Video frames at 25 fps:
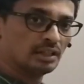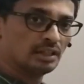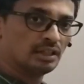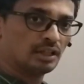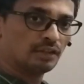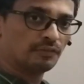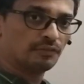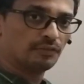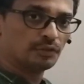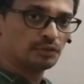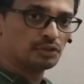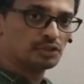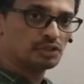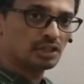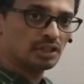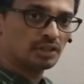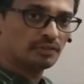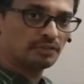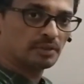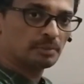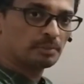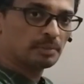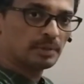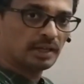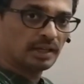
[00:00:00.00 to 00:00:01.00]
diffusion
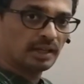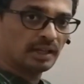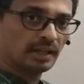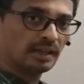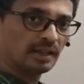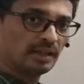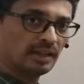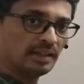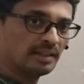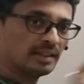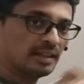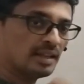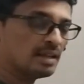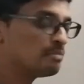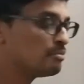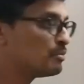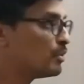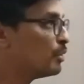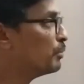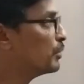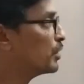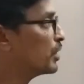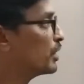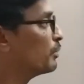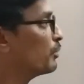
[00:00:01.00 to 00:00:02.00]
of the particle in the
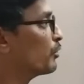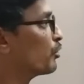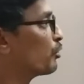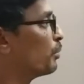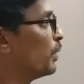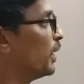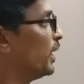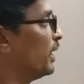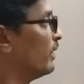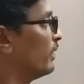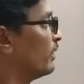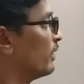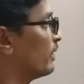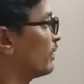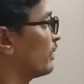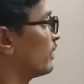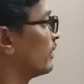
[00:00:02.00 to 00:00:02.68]
momentum space.